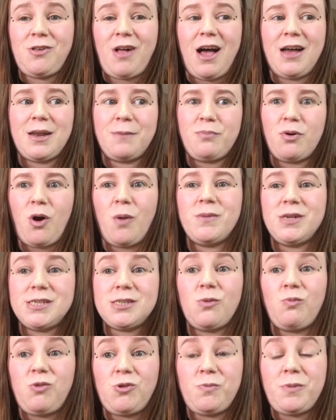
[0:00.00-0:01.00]
and I promise
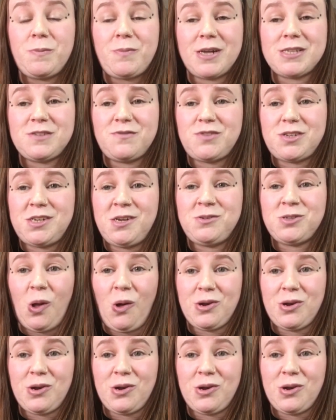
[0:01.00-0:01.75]
there will be better videos